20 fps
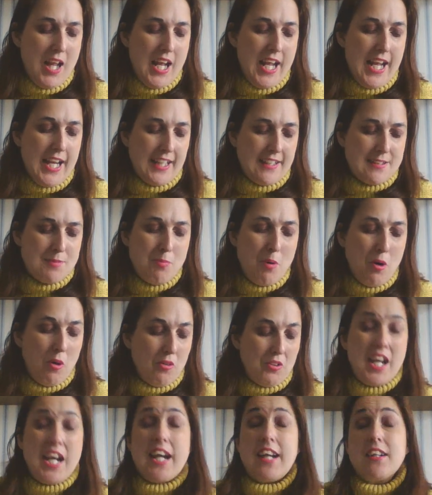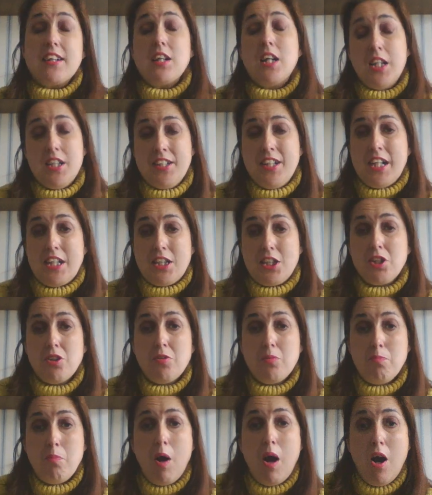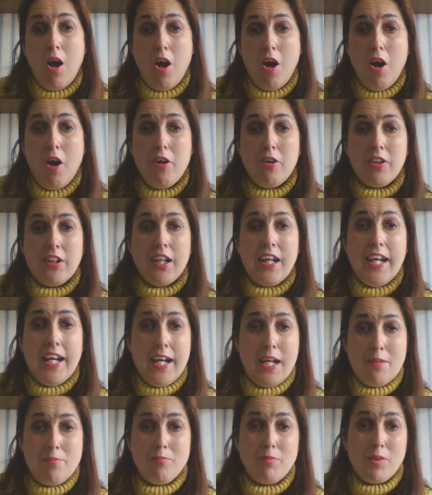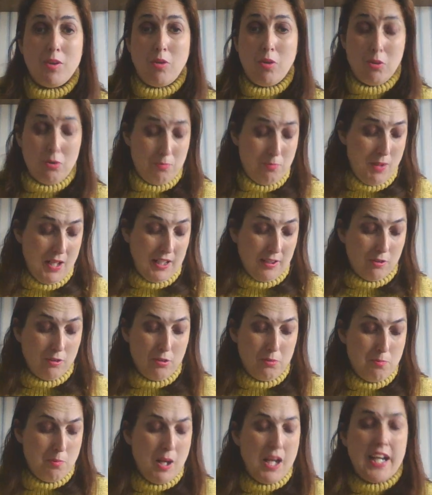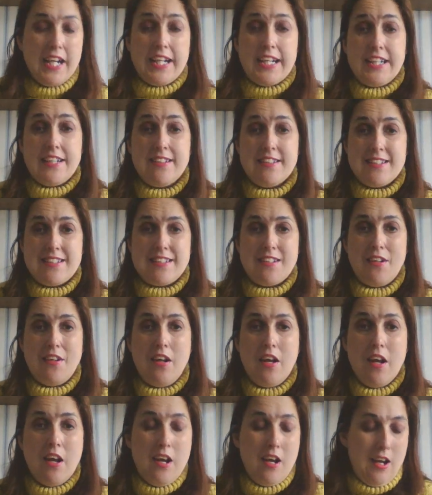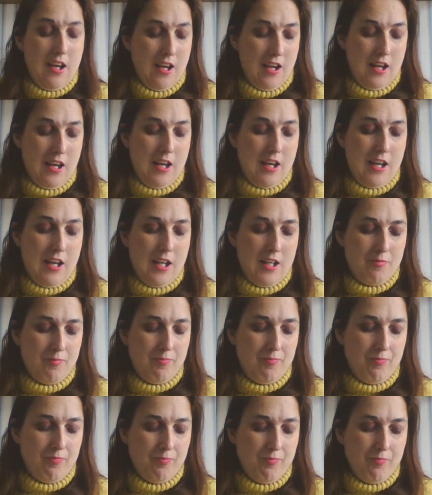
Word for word: Exmoor Na uh, National Park um, could be a good place um,